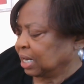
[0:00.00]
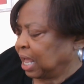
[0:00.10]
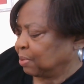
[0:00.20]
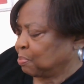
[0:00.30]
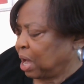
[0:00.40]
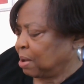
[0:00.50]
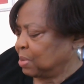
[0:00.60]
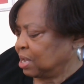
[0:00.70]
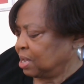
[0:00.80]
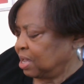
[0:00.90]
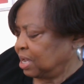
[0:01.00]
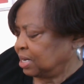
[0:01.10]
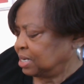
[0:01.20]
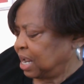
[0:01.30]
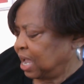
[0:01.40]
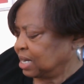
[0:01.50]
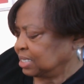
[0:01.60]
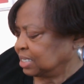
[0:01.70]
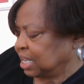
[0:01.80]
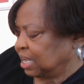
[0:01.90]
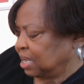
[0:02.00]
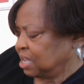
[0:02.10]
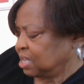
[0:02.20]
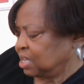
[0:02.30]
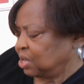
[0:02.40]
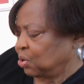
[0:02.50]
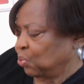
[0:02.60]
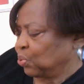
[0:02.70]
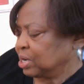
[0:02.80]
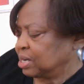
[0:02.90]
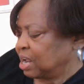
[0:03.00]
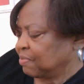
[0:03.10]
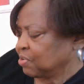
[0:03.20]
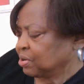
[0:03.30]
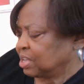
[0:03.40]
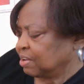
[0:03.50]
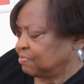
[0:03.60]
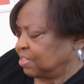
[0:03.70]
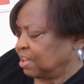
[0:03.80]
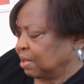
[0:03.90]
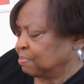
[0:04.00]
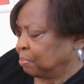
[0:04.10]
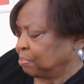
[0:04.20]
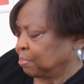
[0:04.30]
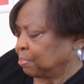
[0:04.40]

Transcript: Like mommy and daddy say, we never give them,